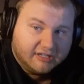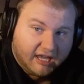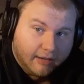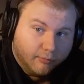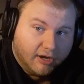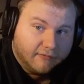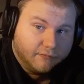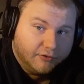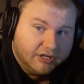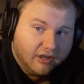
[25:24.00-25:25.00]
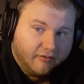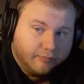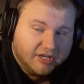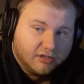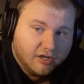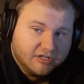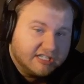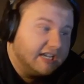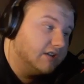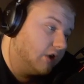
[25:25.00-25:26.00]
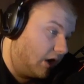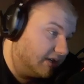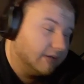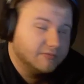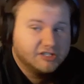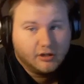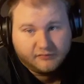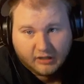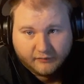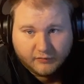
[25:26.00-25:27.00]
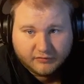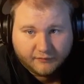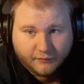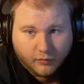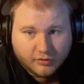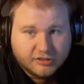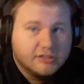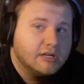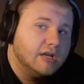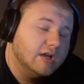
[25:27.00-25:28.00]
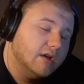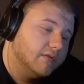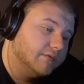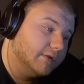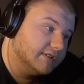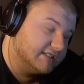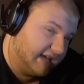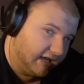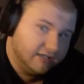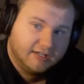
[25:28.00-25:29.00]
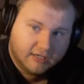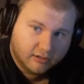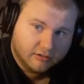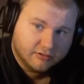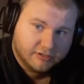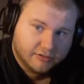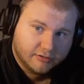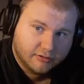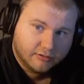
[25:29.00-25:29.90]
can't break free of because he cut himself off with the Force for 10 years.